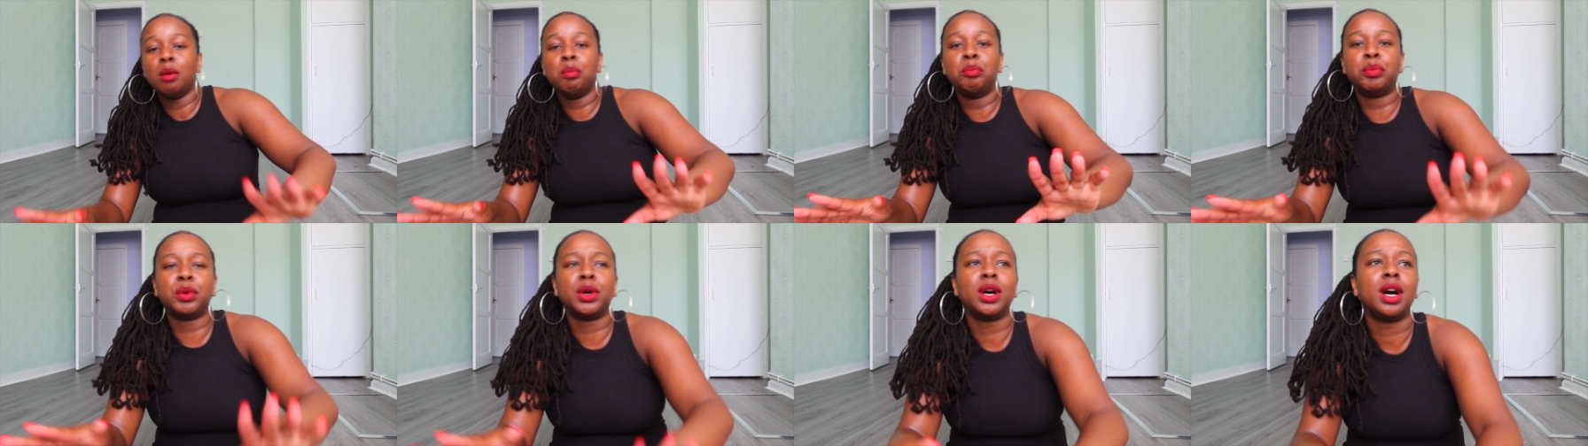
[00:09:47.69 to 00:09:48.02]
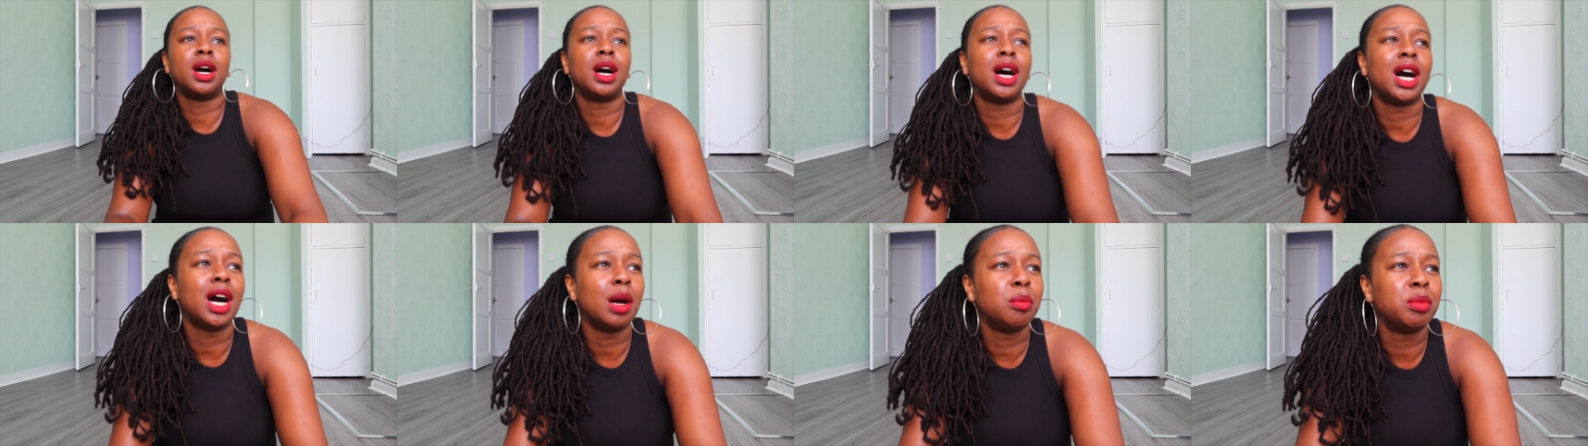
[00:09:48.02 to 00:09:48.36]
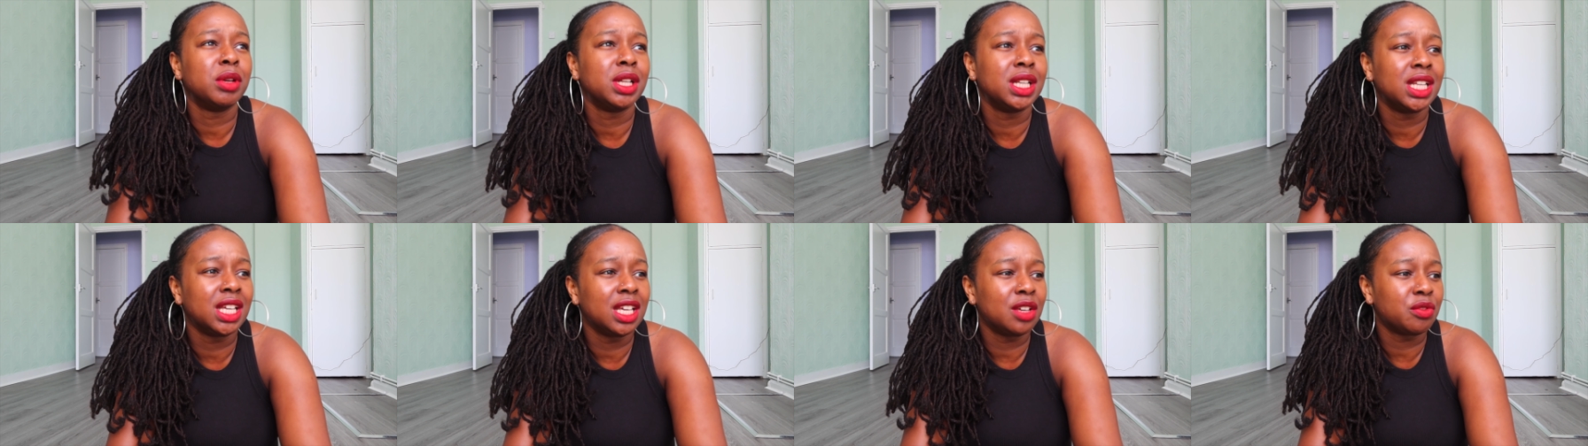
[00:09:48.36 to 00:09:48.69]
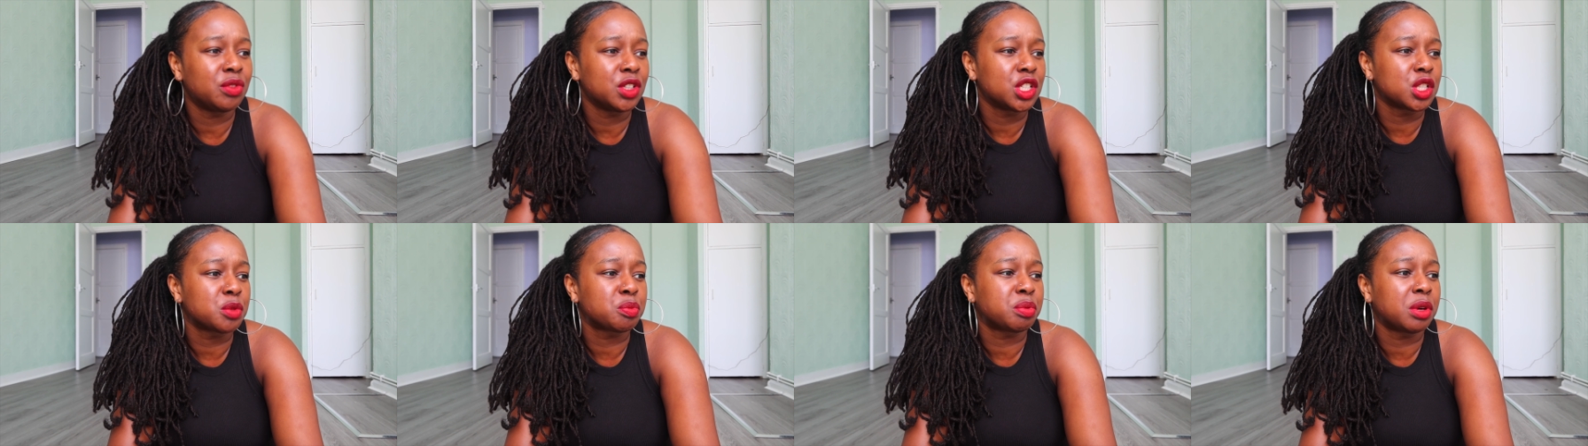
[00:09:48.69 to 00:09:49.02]
But I
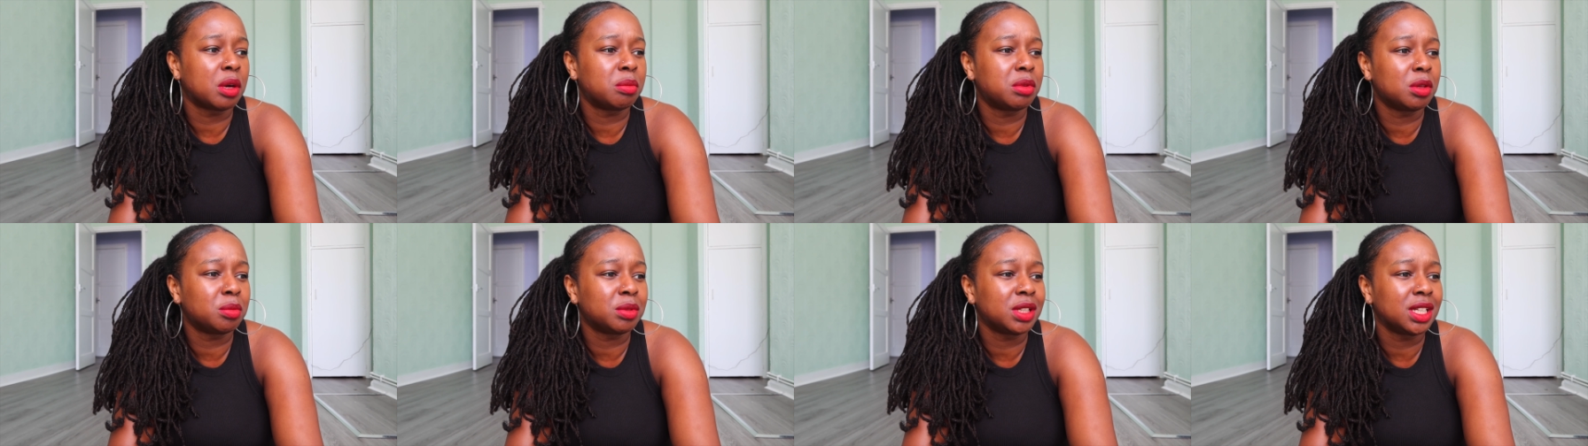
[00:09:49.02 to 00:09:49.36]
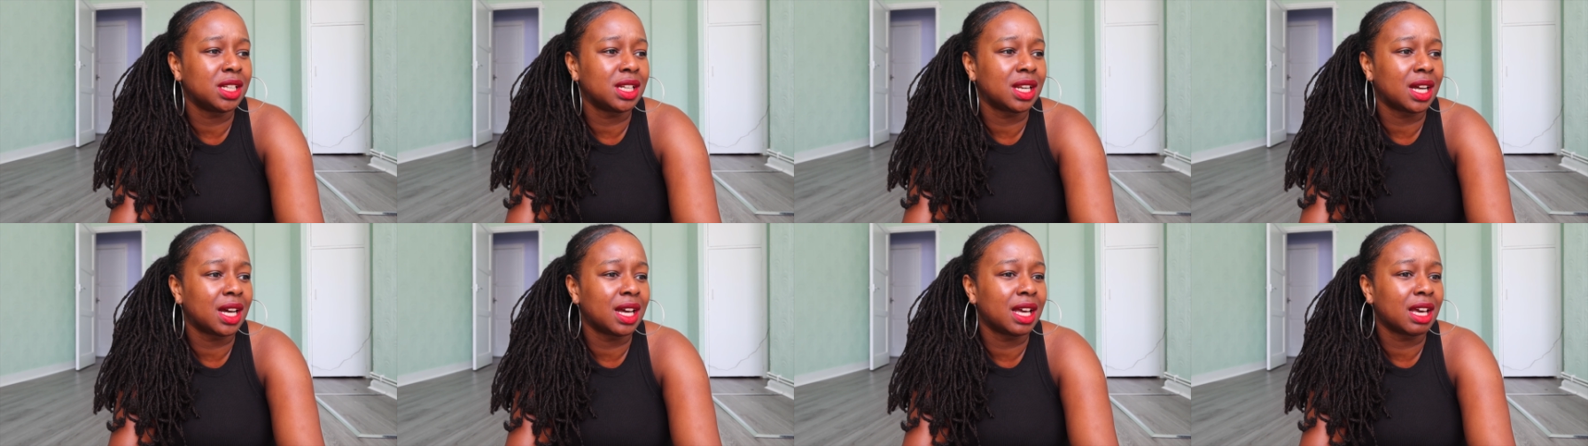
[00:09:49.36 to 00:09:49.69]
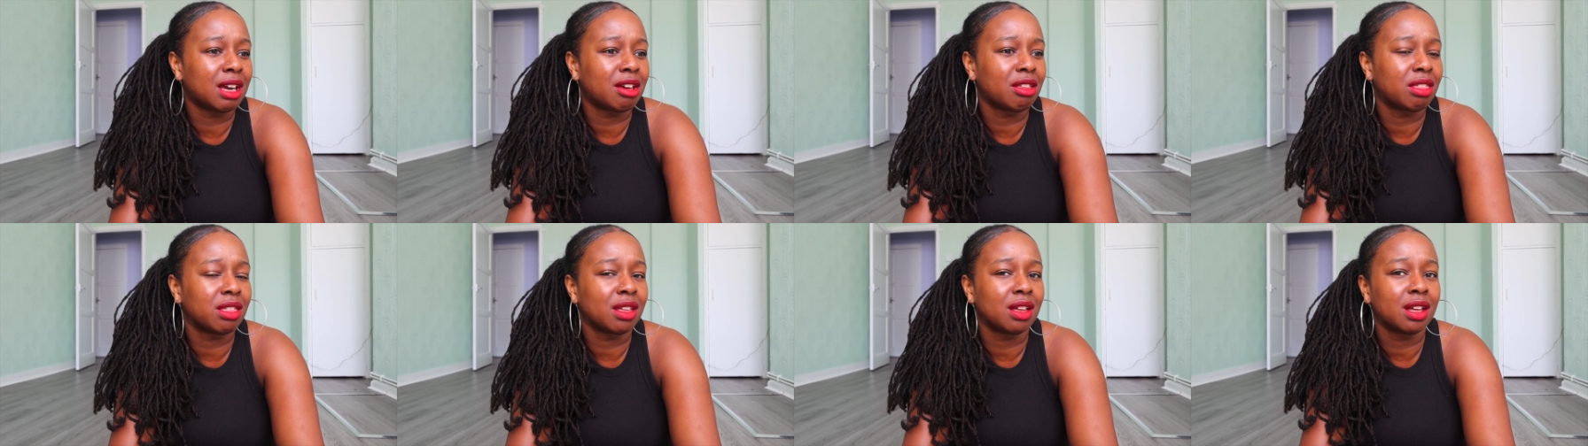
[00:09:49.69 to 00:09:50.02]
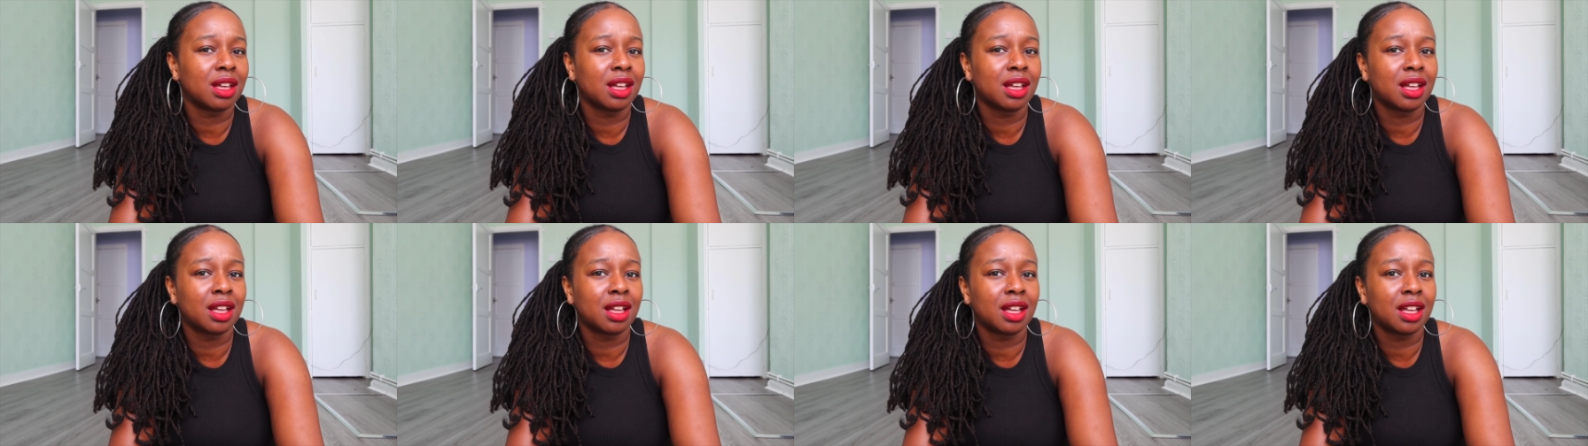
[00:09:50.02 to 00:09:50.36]
believe it's probably like
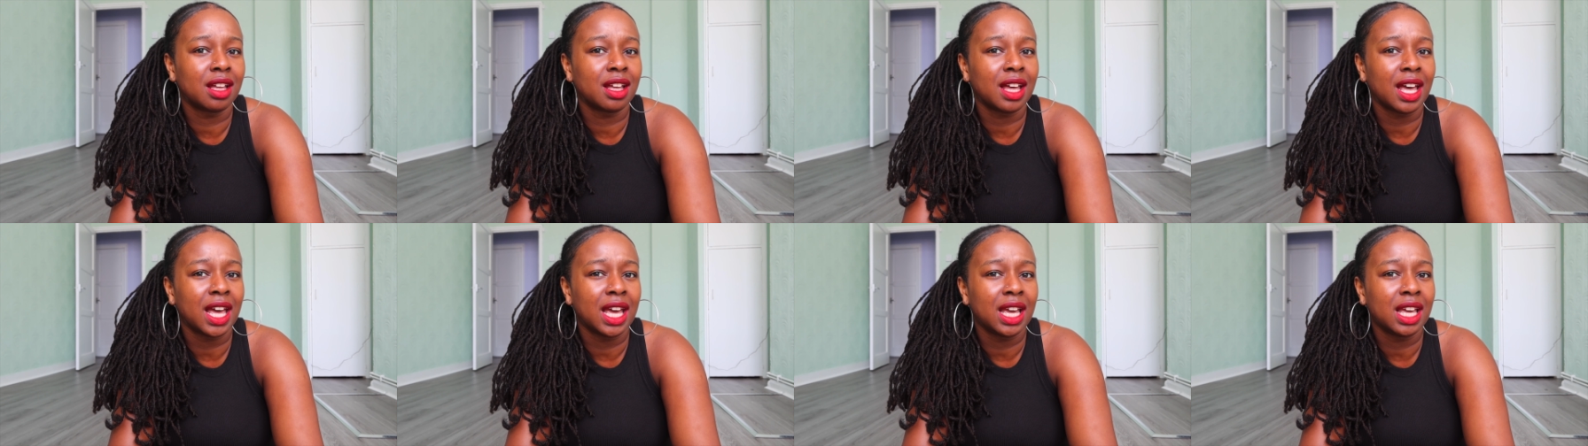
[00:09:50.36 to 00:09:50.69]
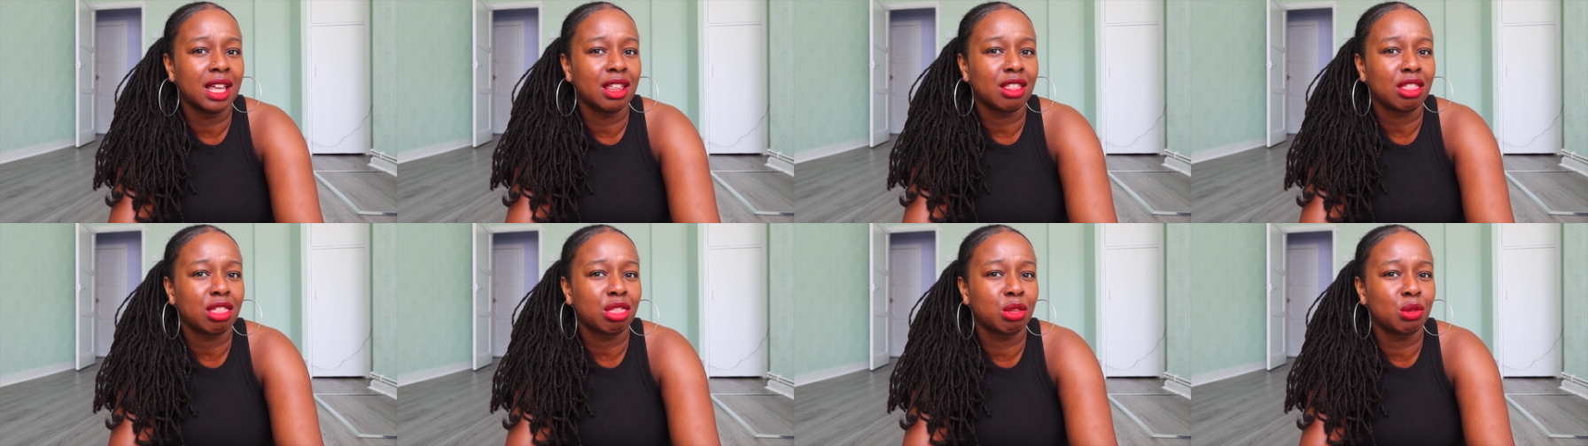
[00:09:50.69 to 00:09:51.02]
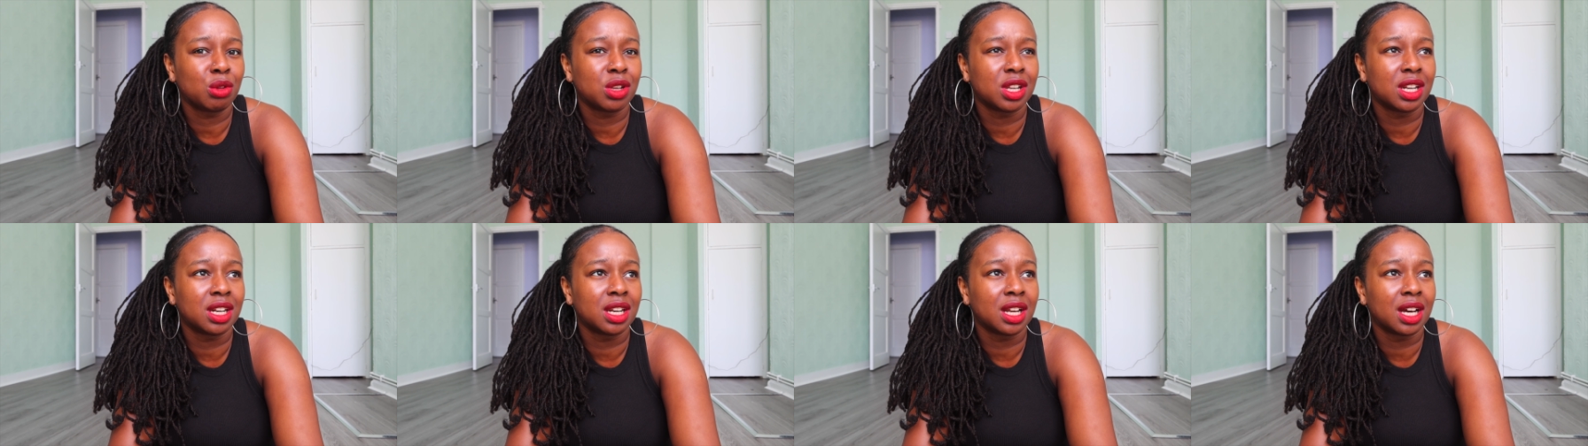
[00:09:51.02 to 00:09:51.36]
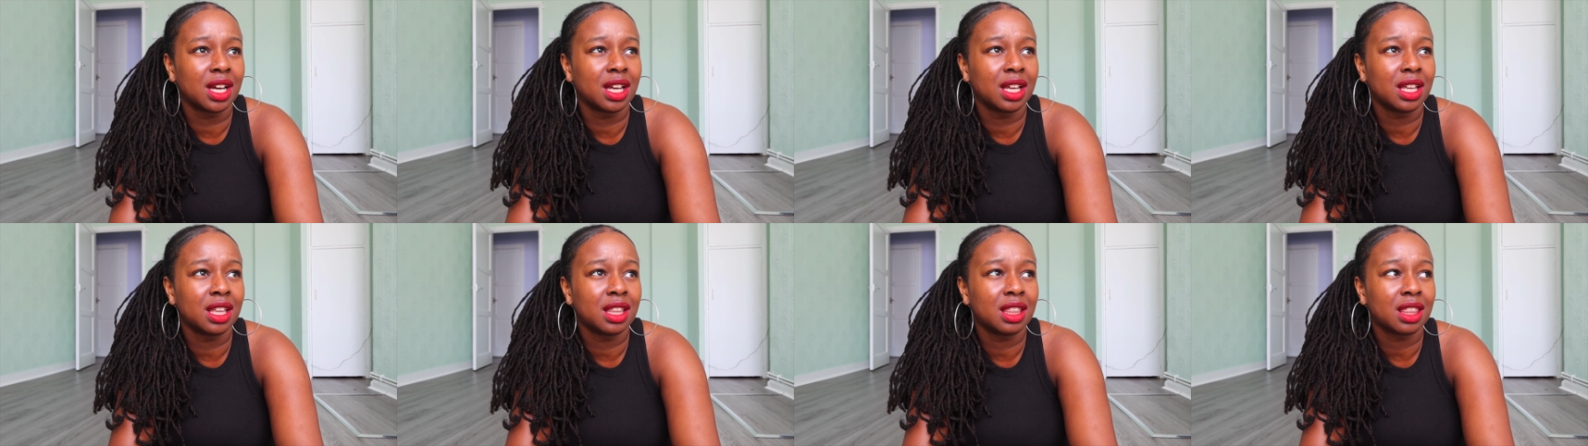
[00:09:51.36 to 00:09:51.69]
the eighth or the
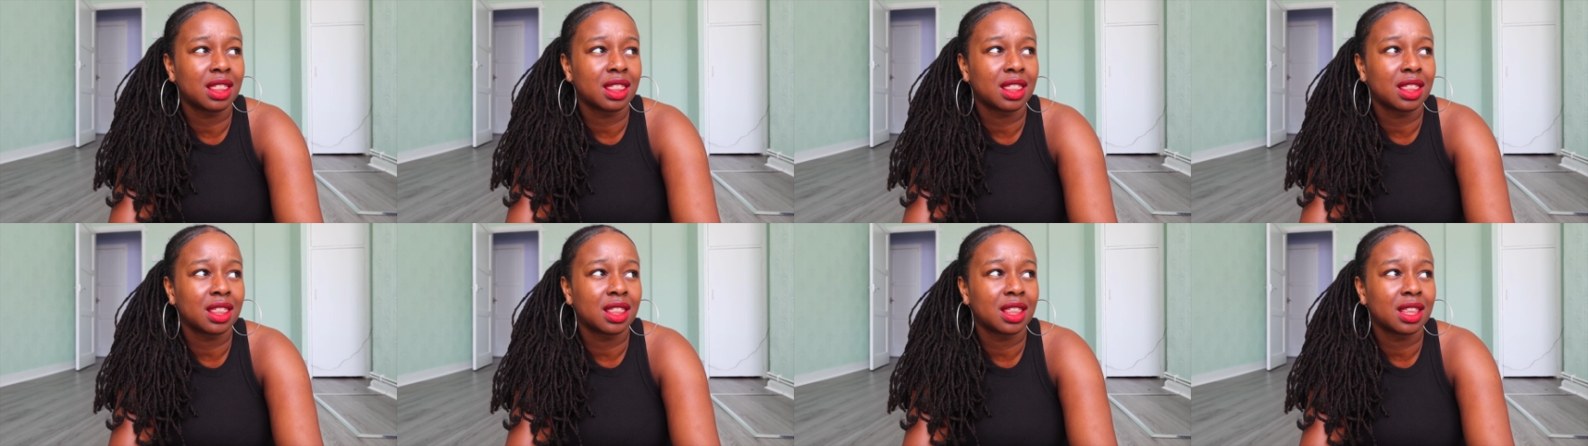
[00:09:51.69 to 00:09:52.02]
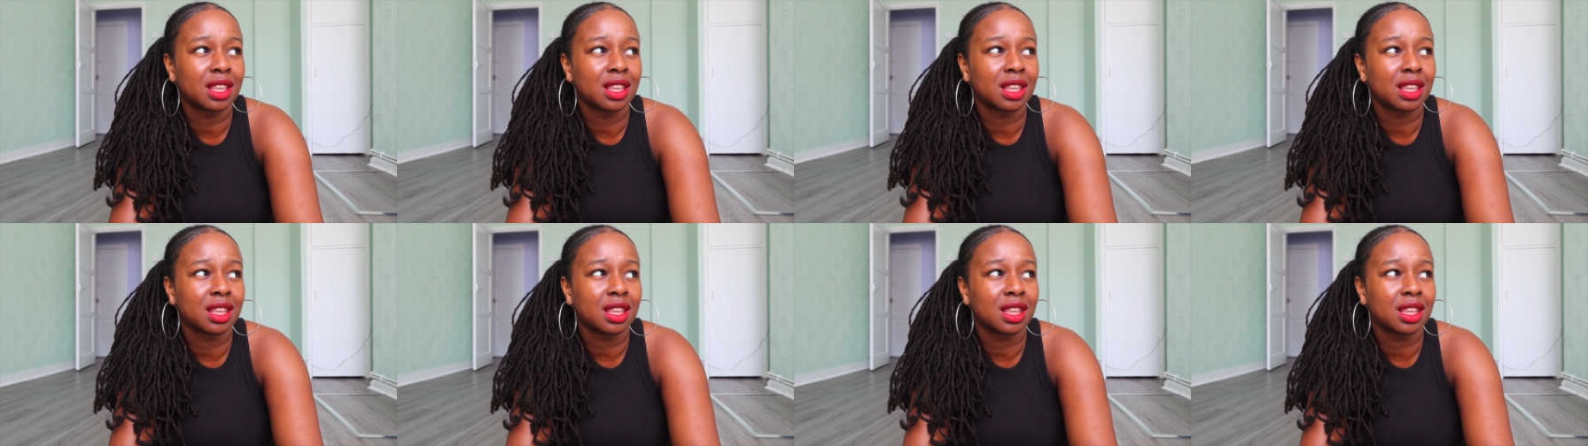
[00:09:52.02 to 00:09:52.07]
ninth